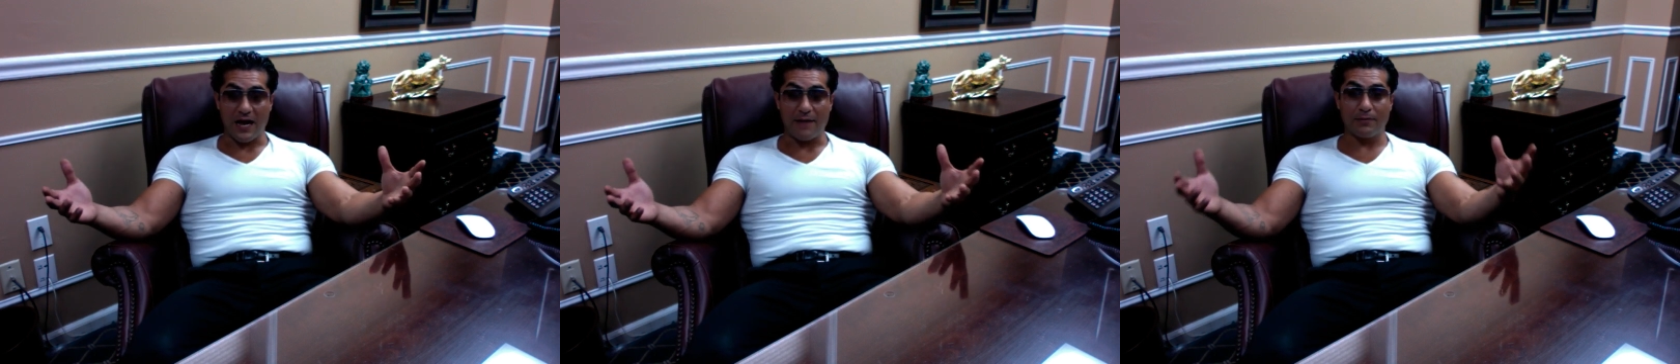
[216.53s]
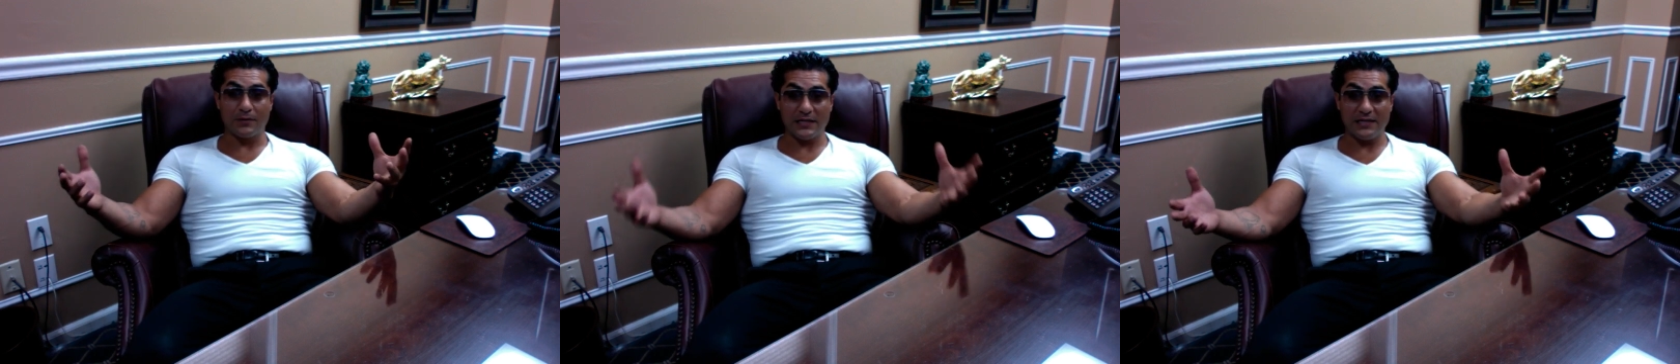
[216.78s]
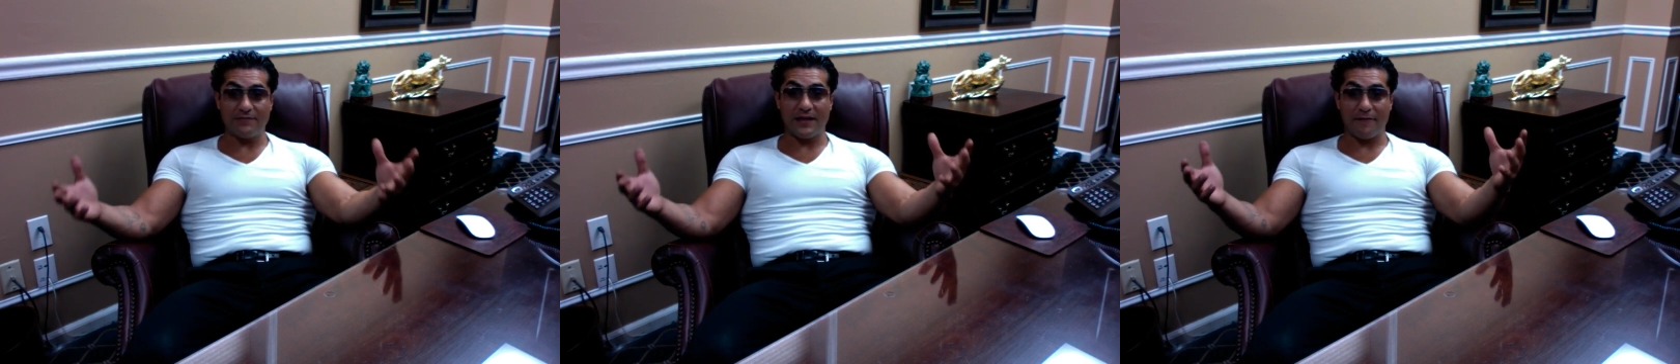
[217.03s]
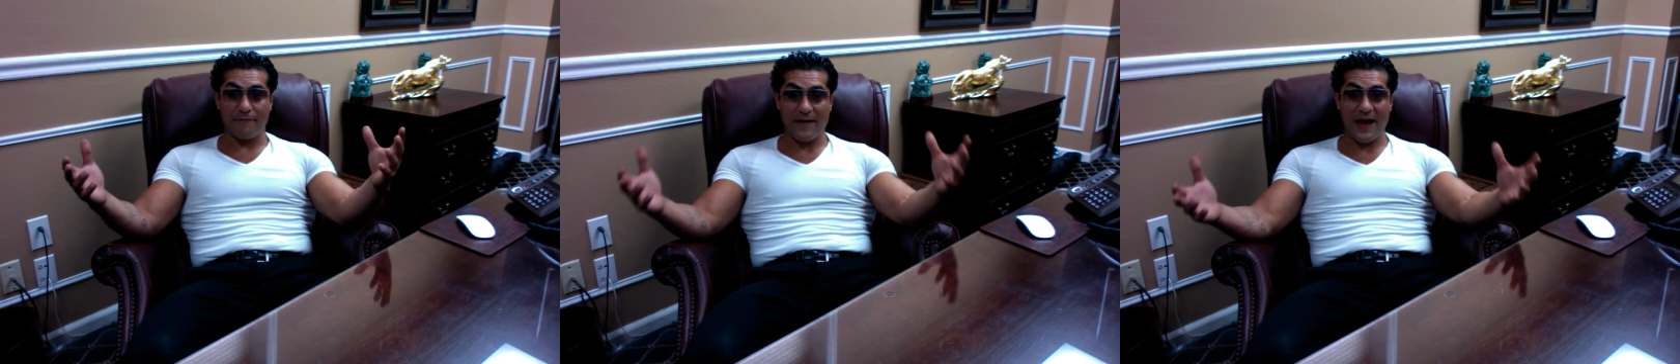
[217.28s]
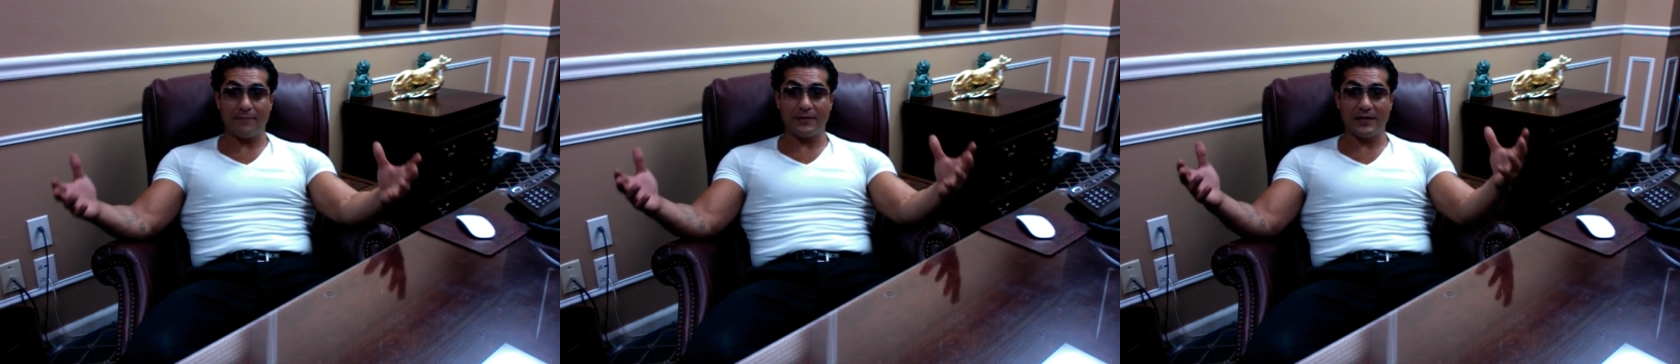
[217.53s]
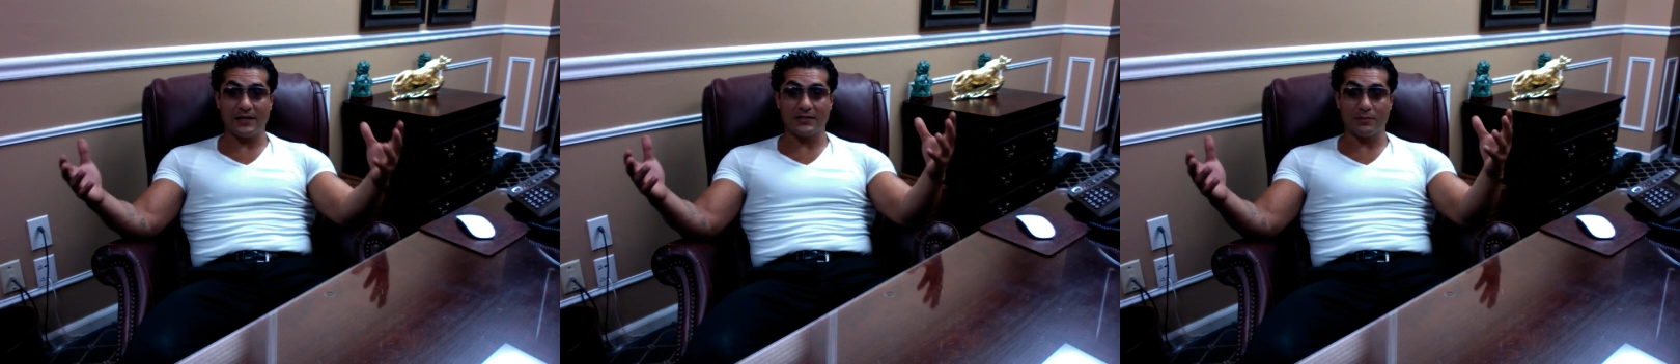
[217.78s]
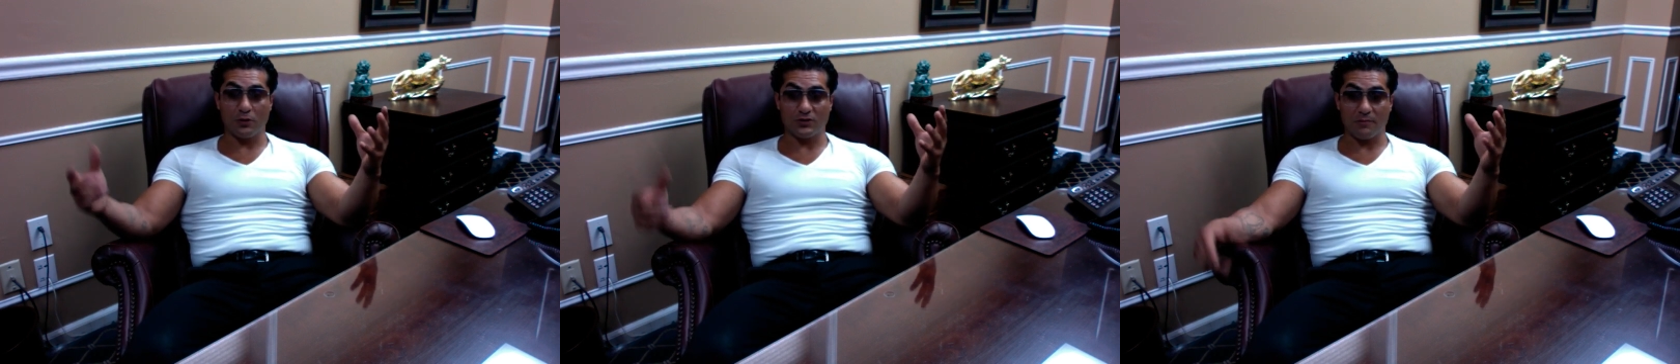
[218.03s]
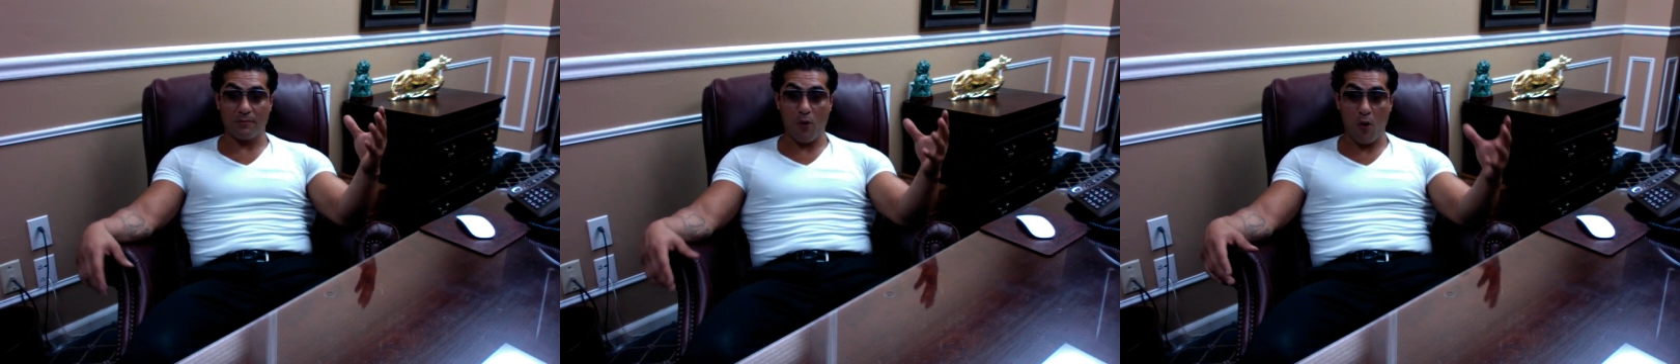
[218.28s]
I believe that family is the most
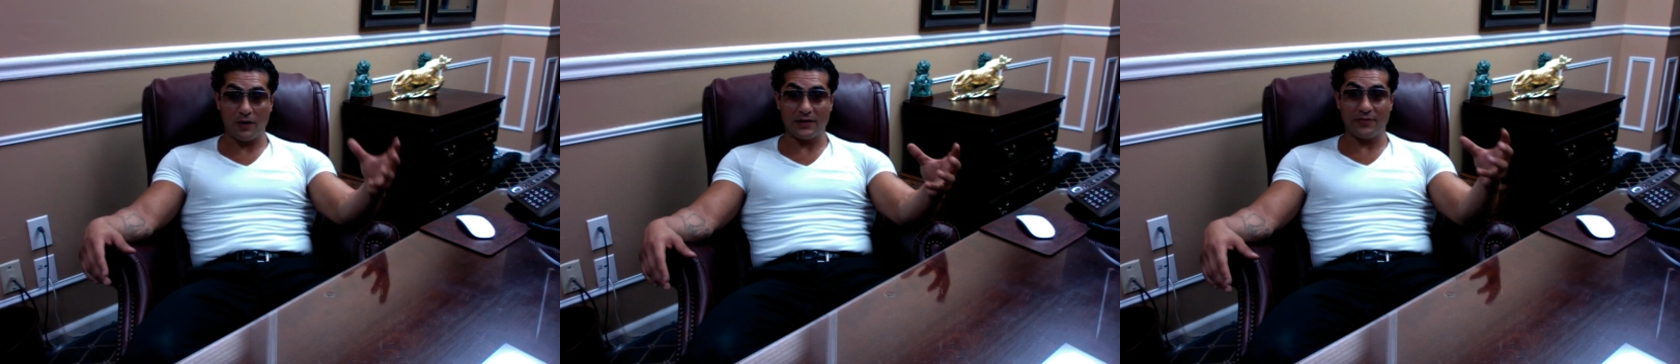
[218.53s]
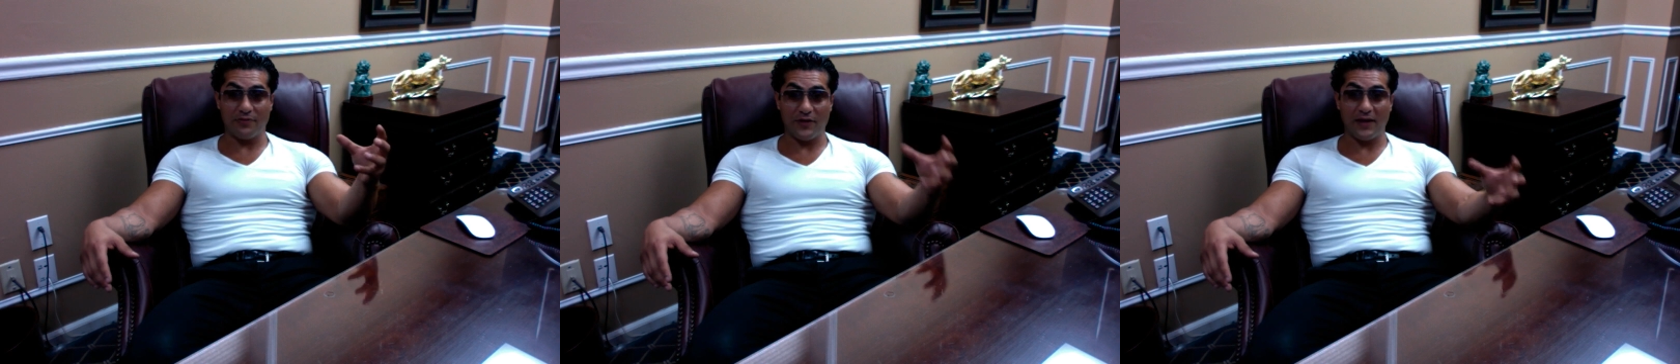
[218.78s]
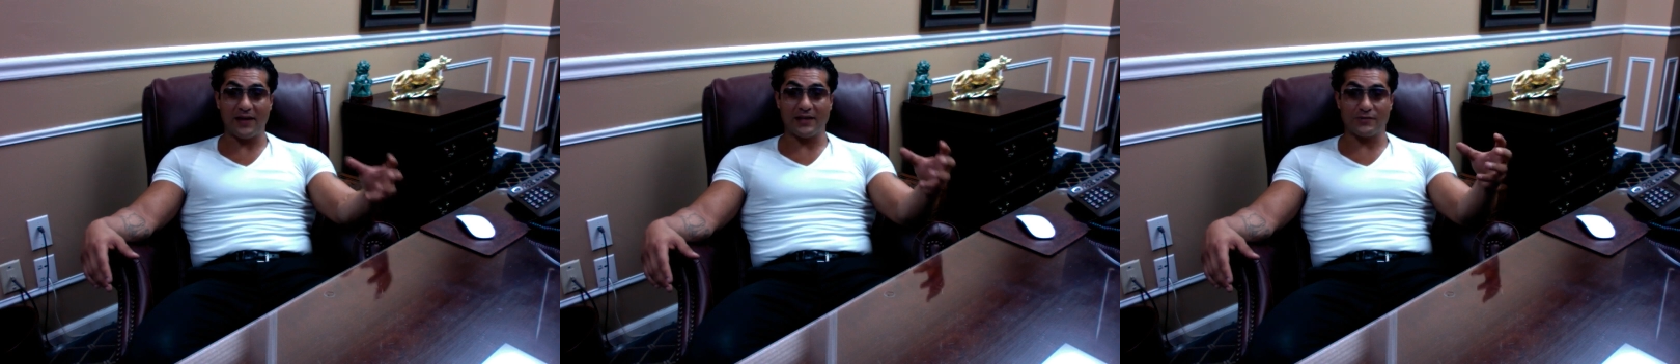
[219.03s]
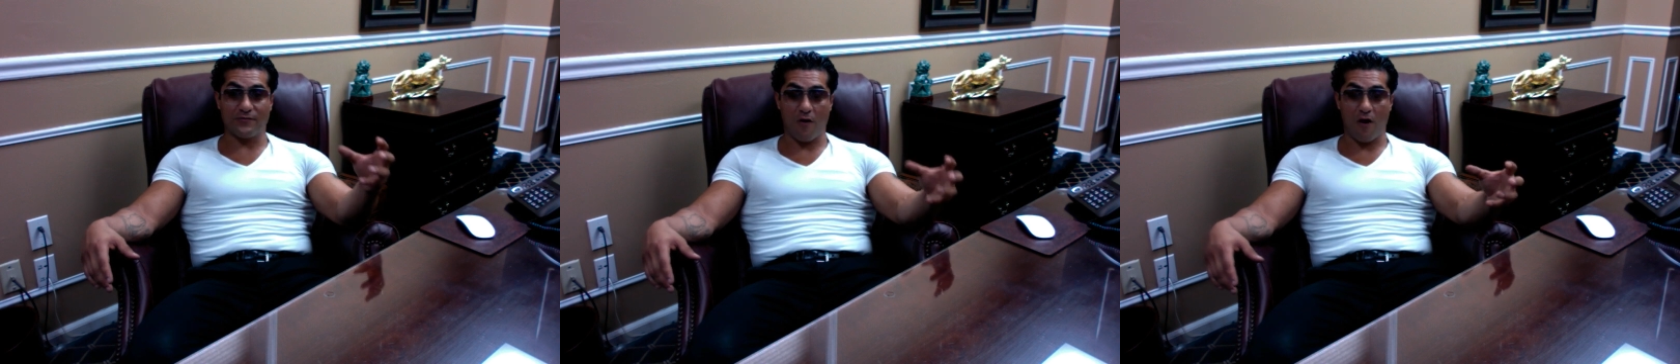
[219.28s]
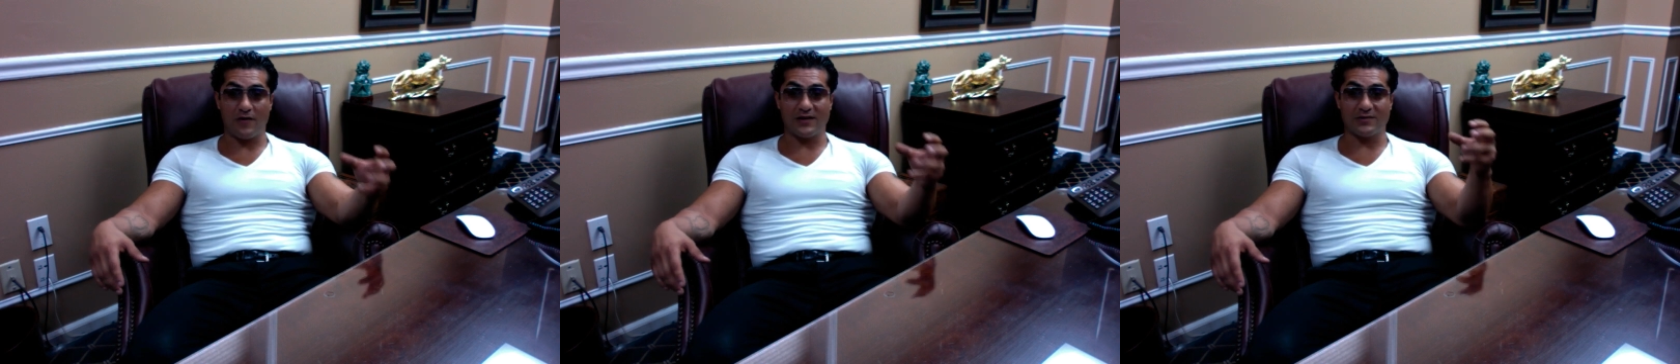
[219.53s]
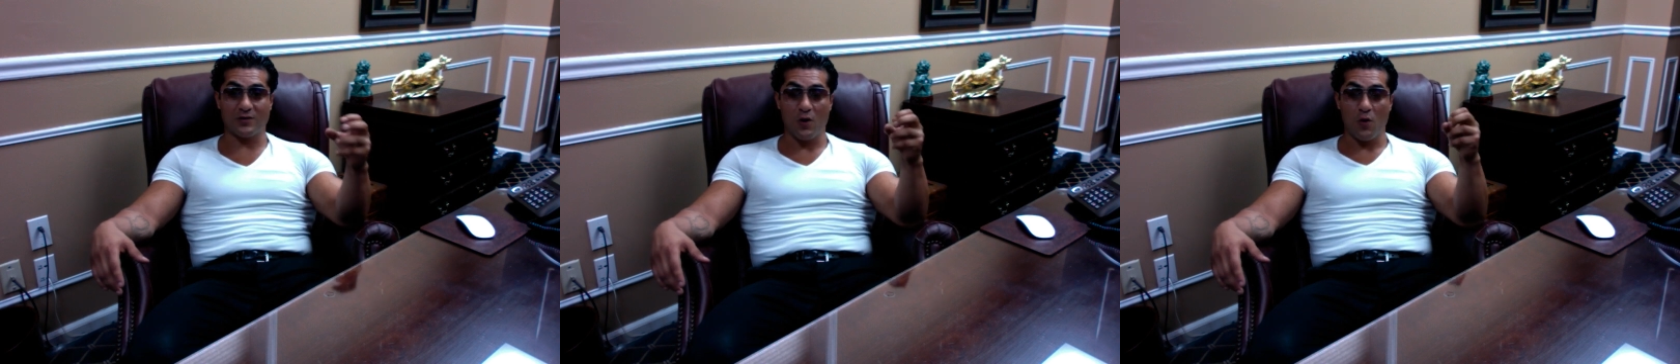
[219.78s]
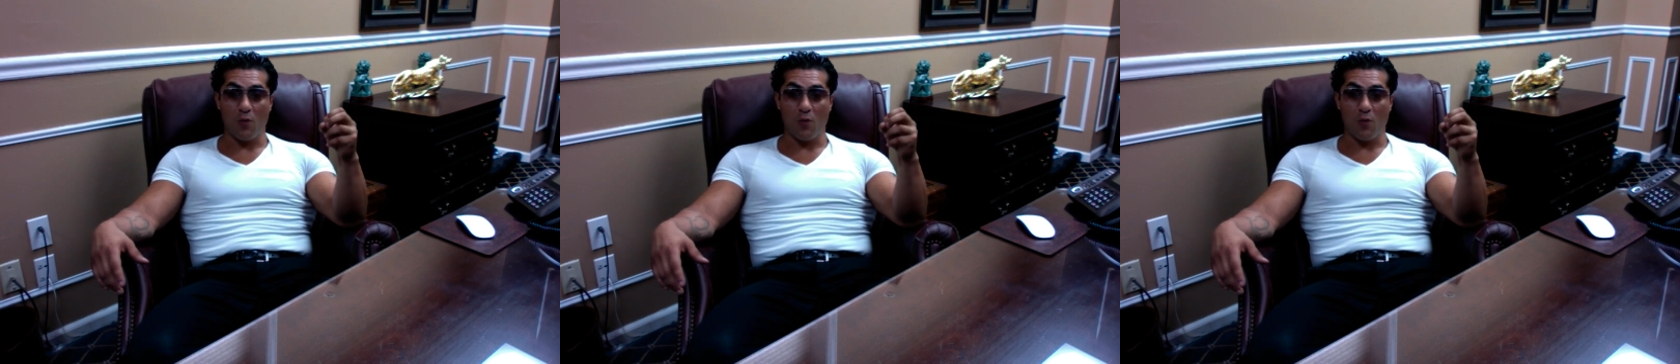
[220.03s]
important thing as far as